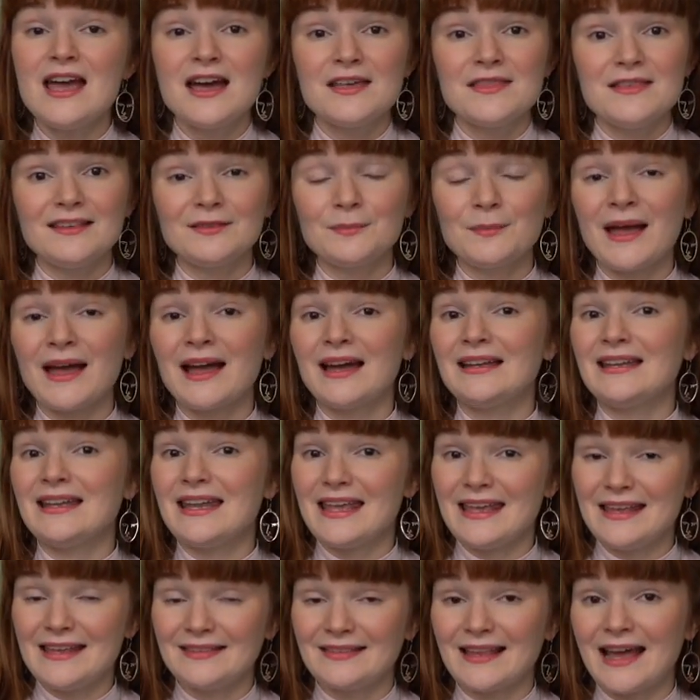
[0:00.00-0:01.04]
This pattern
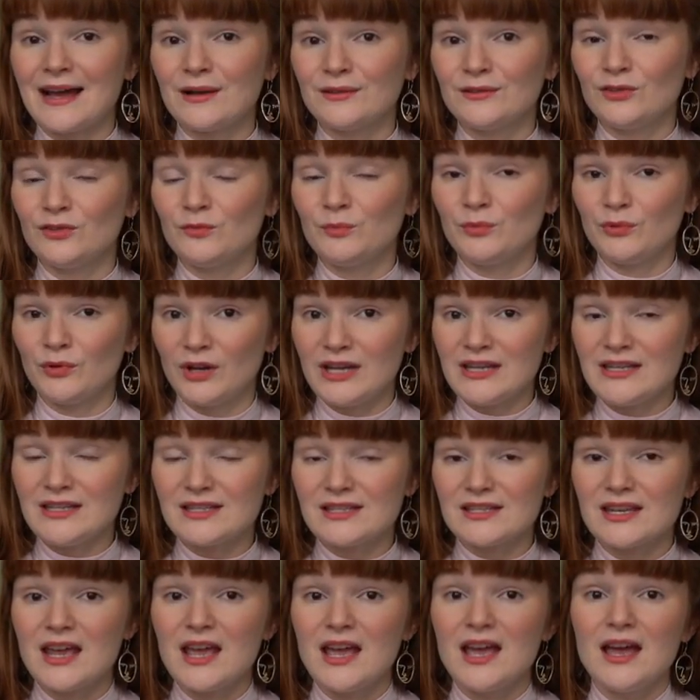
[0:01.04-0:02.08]
is out of
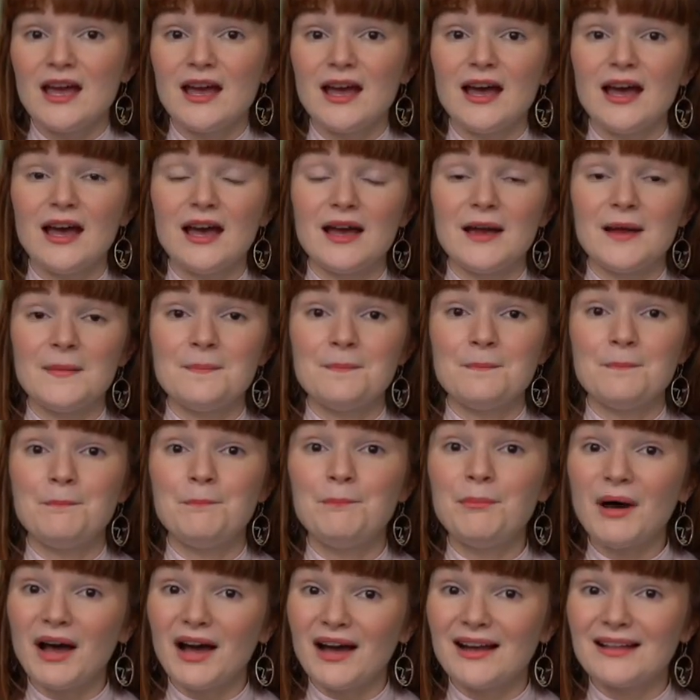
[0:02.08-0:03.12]
print,
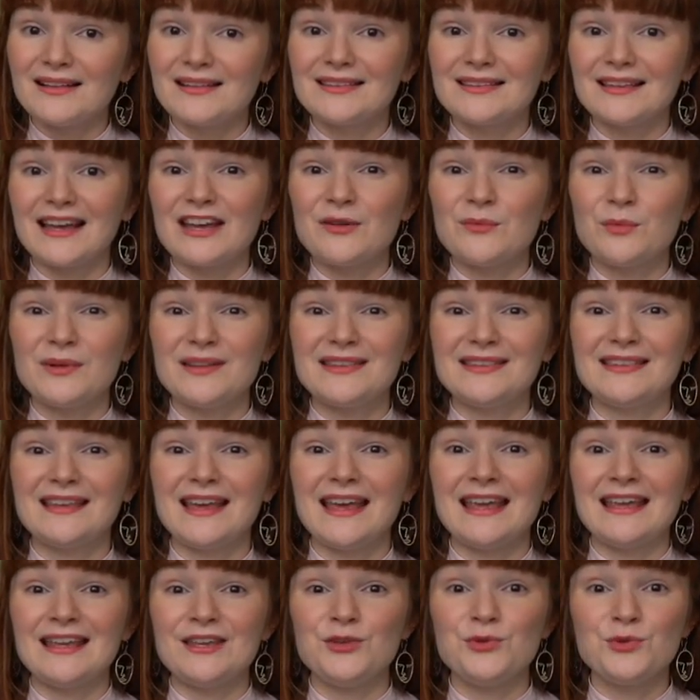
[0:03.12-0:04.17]
but I would
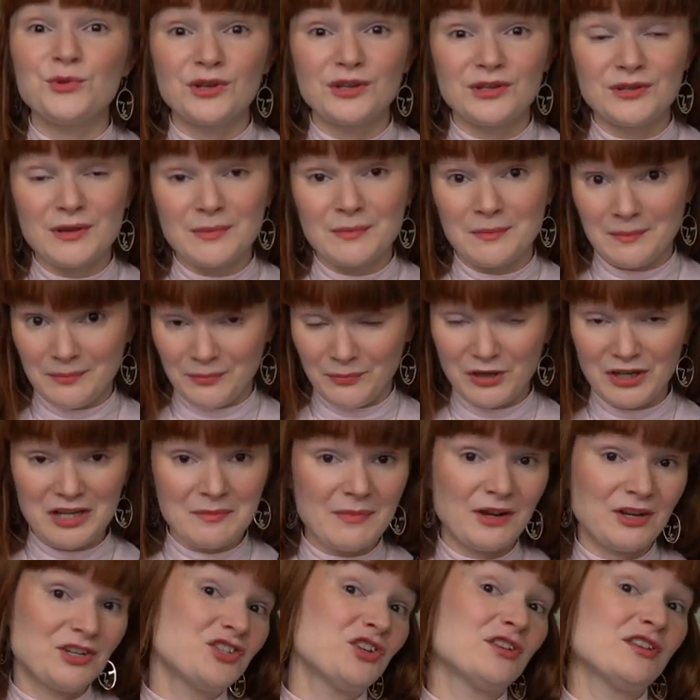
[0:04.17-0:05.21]
say you can pretty
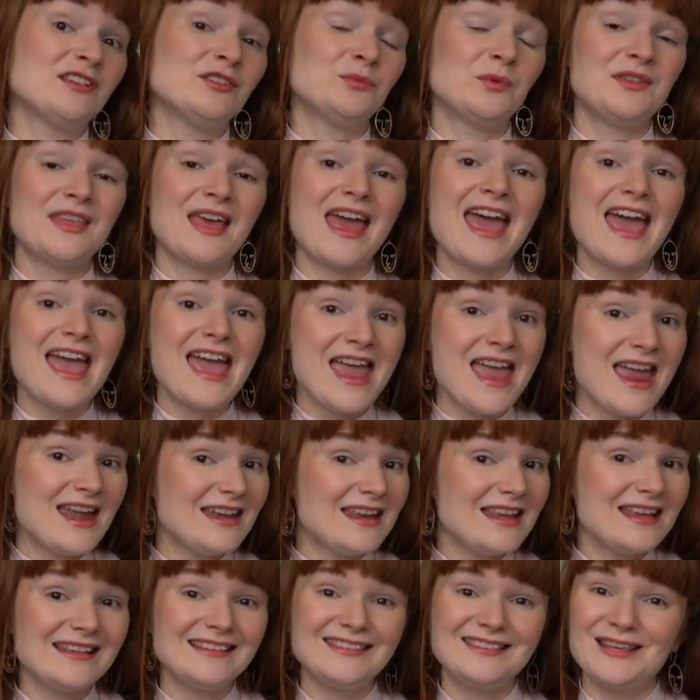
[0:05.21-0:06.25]
much do this with
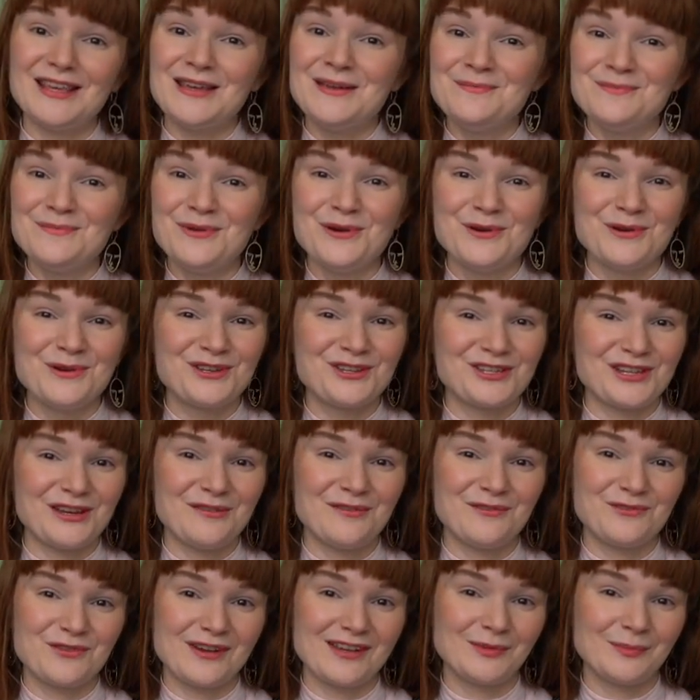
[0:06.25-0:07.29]
any simple
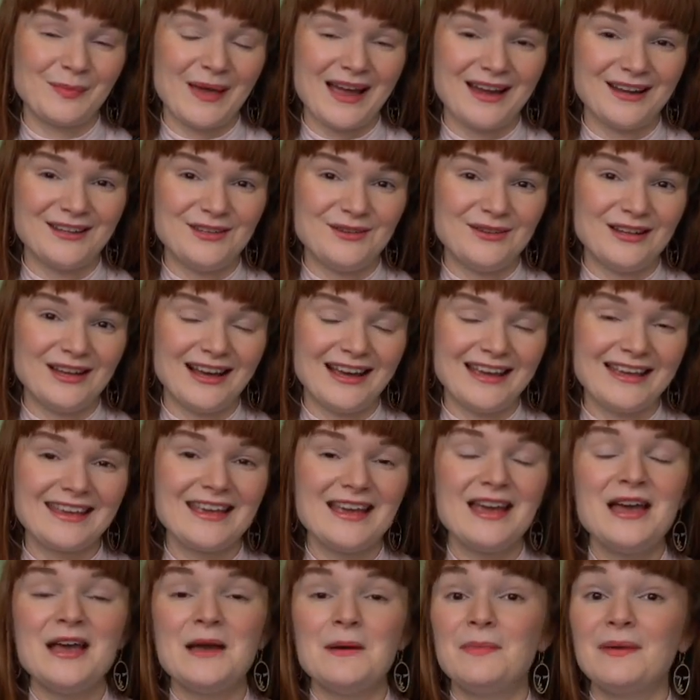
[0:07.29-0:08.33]
shift dress pattern you like,
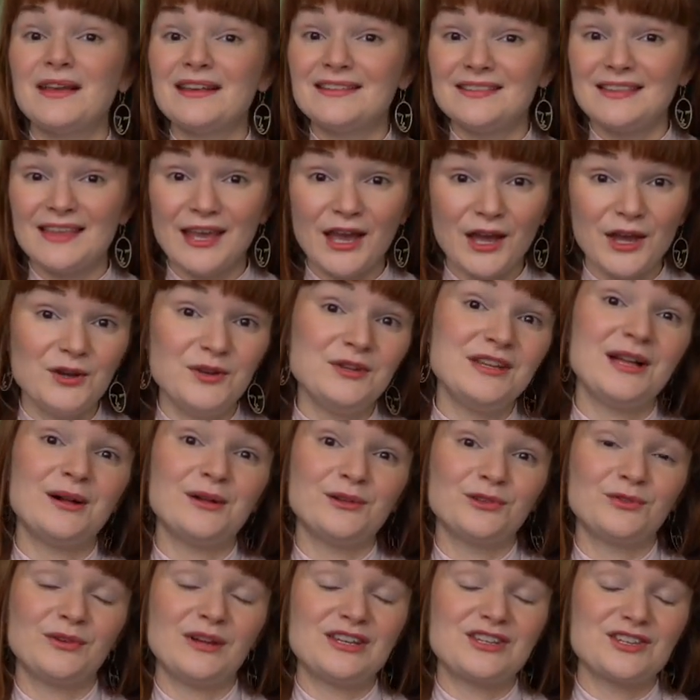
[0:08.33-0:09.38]
because the only
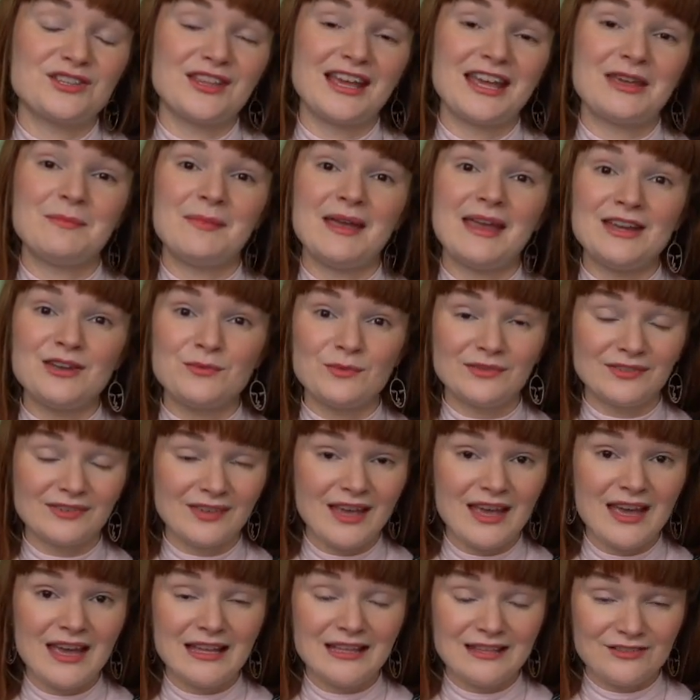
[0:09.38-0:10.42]
alteration that I made was
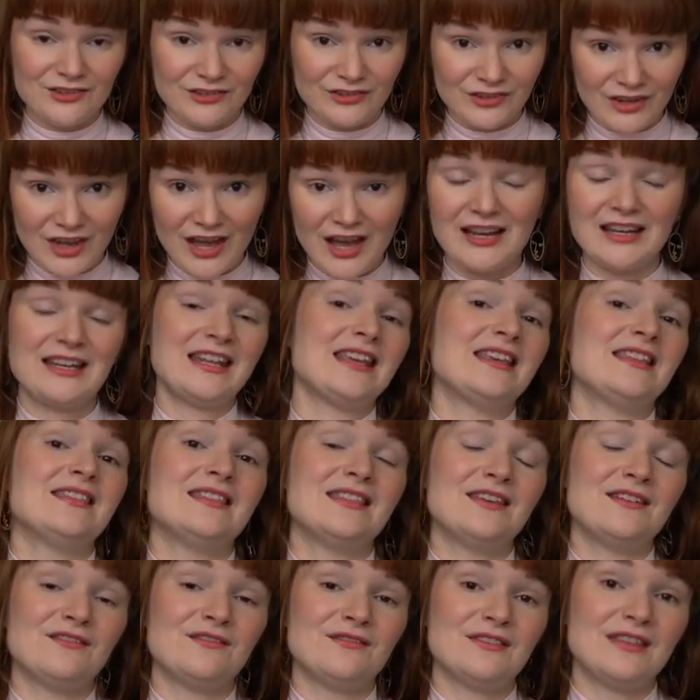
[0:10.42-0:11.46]
just cutting
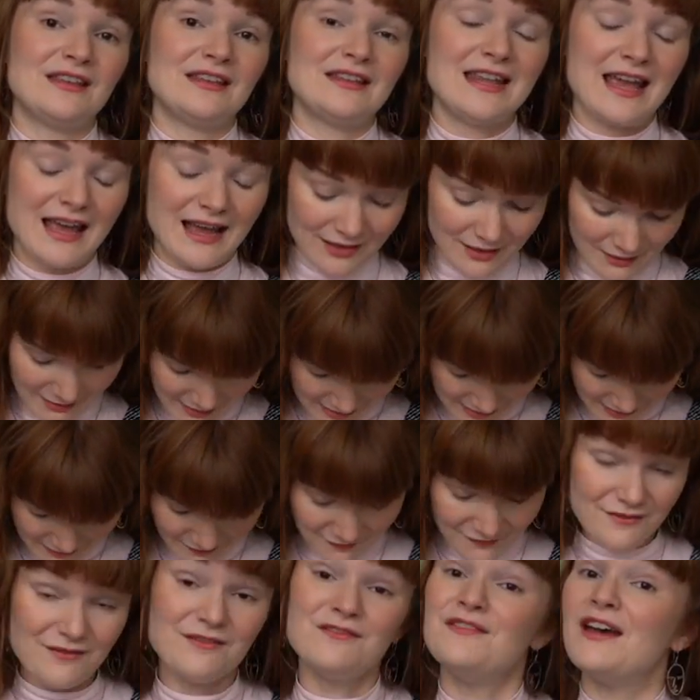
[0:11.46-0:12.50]
the neckline
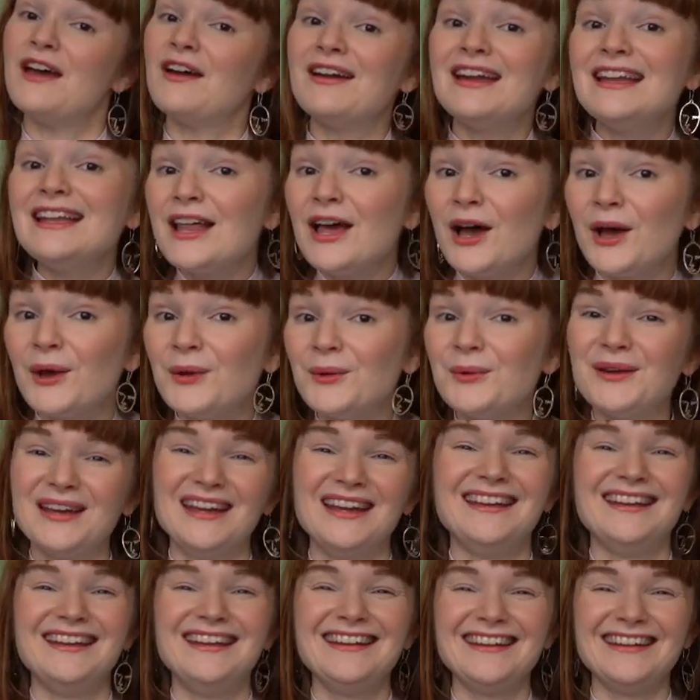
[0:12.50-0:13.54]
very low,
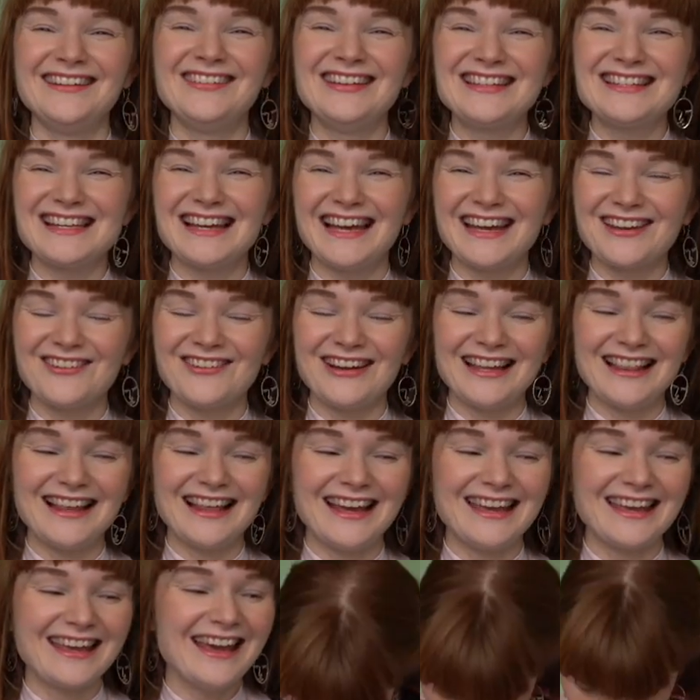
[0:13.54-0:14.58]
which I quite
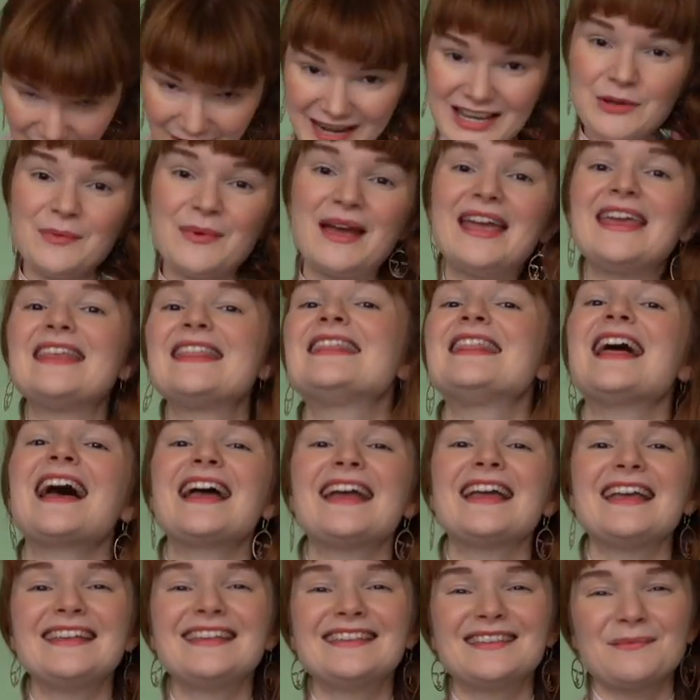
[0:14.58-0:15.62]
like. So anyway,
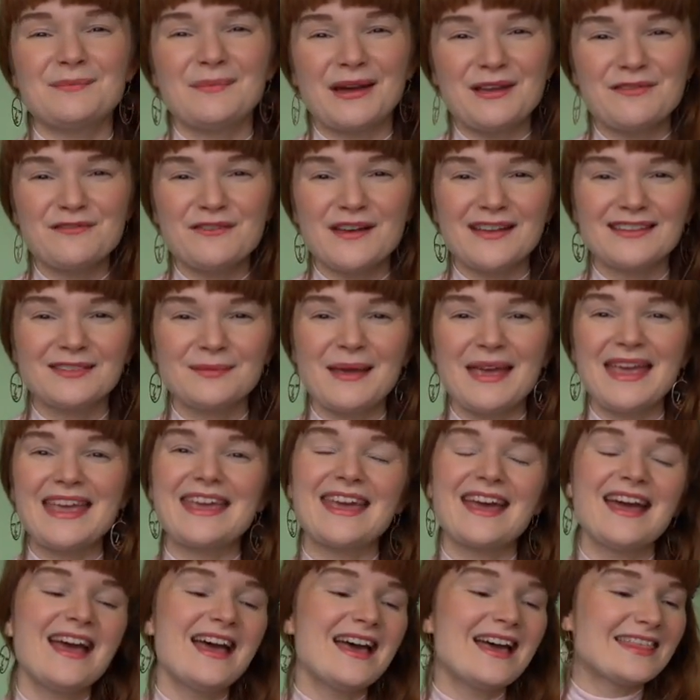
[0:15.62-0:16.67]
that is my first make.